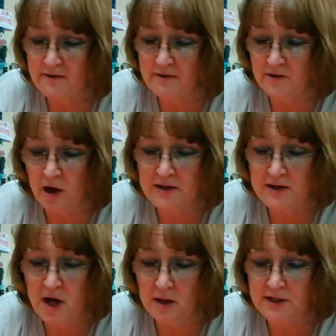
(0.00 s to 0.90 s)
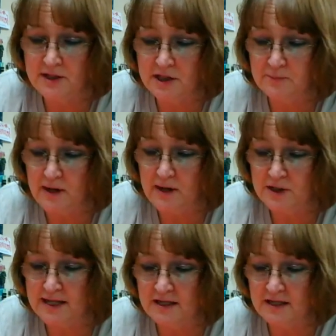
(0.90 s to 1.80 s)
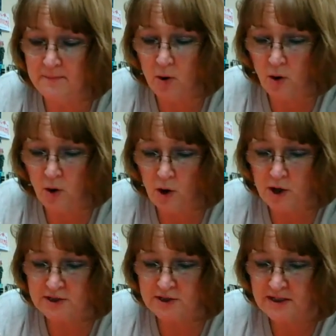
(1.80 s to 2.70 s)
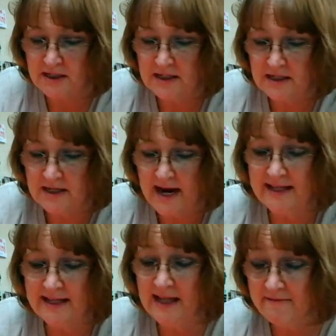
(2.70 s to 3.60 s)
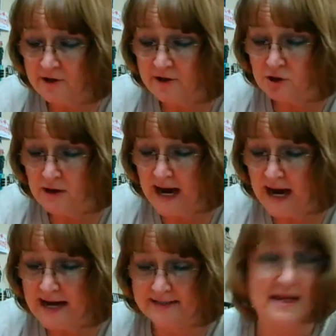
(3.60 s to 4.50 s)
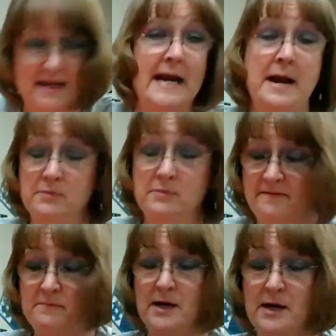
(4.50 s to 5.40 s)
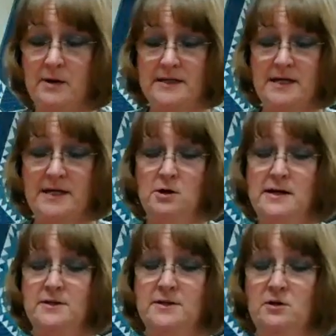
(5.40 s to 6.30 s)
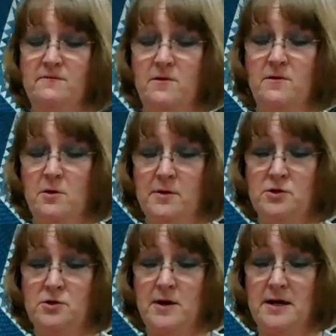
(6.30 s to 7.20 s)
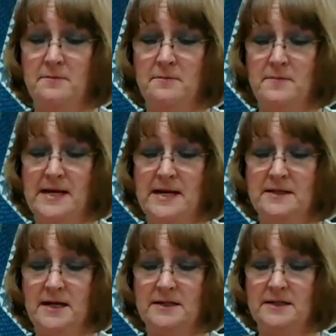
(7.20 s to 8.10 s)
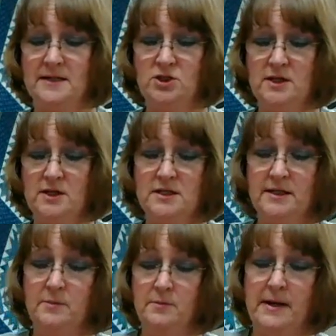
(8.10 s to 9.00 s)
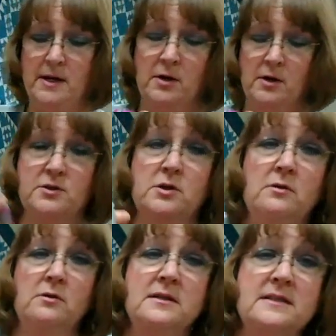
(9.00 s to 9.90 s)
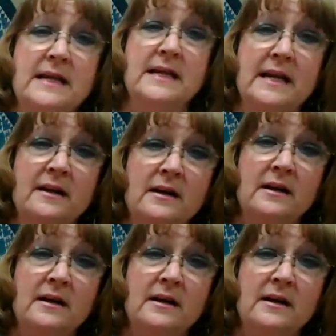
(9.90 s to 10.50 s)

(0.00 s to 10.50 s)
and for all the knowledge, inspiration, and support, and love your grays. I am loving my grays. Here is her photo. I'm going to try to biggie size this just a little bit here so you can see